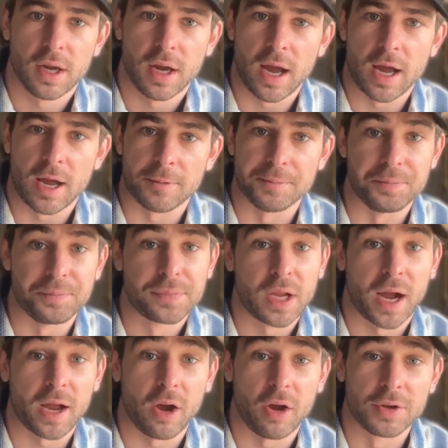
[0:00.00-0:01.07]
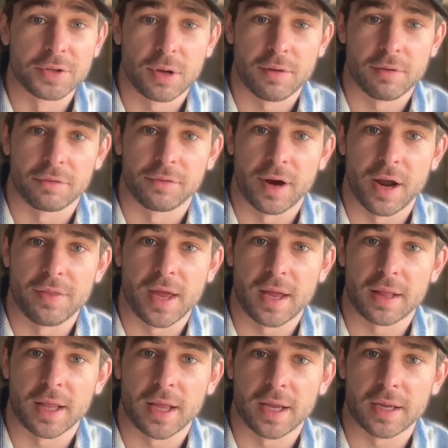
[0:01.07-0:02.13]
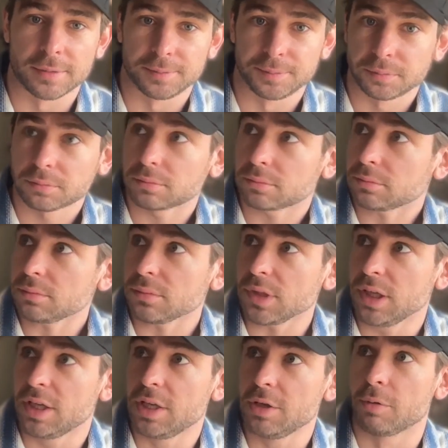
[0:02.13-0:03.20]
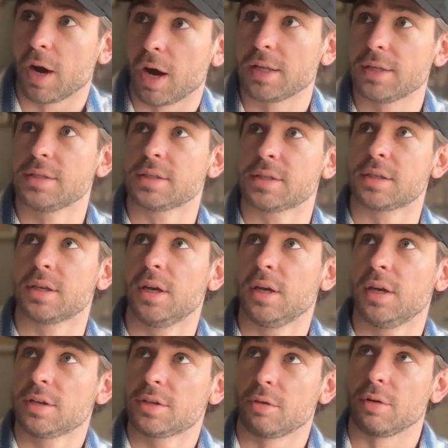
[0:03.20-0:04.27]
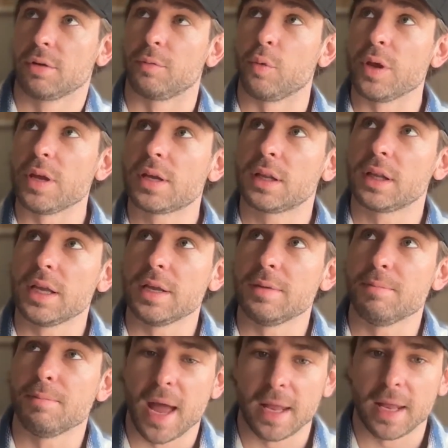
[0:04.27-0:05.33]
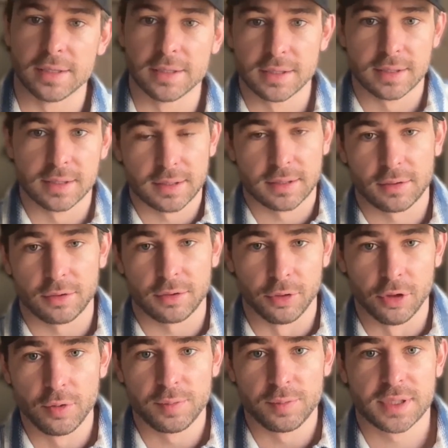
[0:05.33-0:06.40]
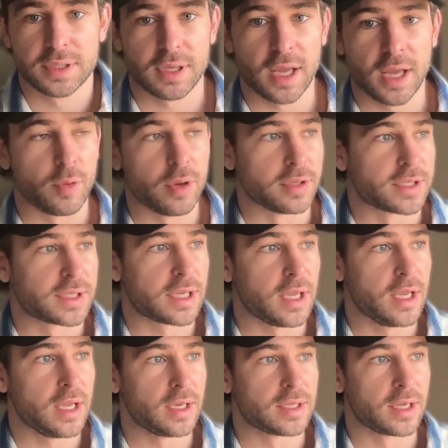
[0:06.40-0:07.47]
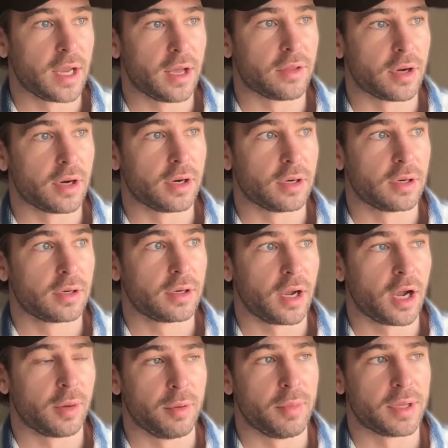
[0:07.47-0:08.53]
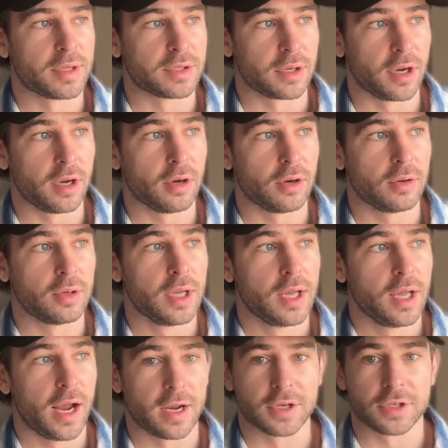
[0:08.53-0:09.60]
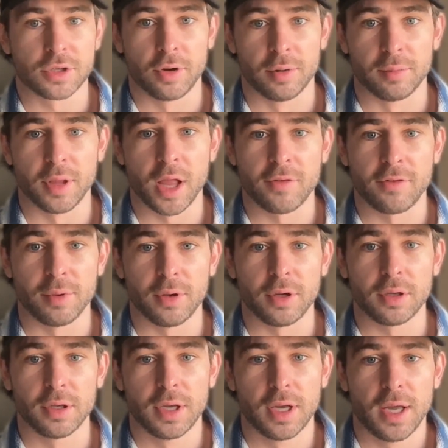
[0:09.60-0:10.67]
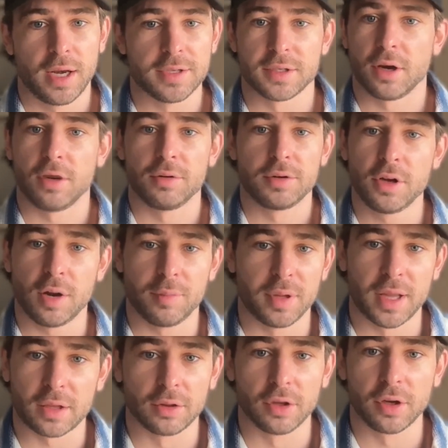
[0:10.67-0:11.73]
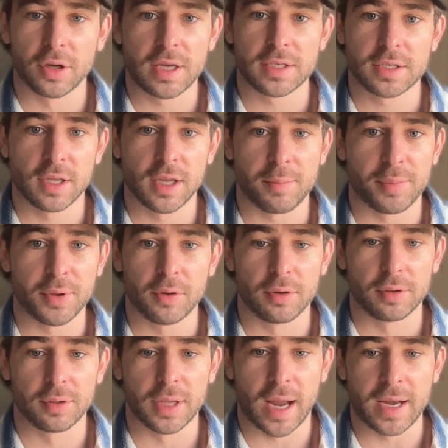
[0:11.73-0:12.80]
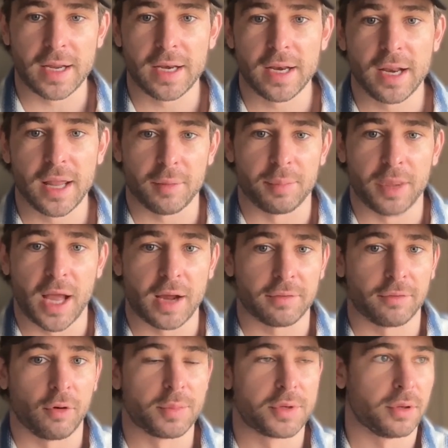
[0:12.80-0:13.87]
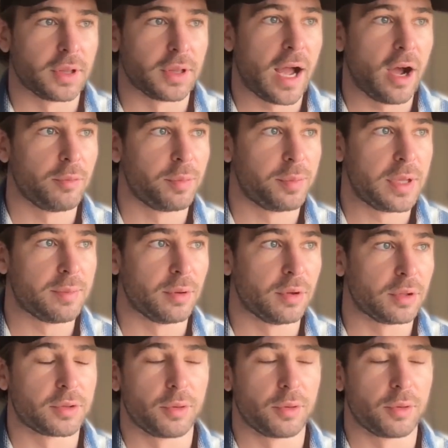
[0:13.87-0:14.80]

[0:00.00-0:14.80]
I also have a friend that like he runs sort of weekly men's groups, and we were skiing together a couple months ago, and I showed him Lovable. And he's like, oh, dude, I've been like looking to like build, like I needed like a platform to allow people.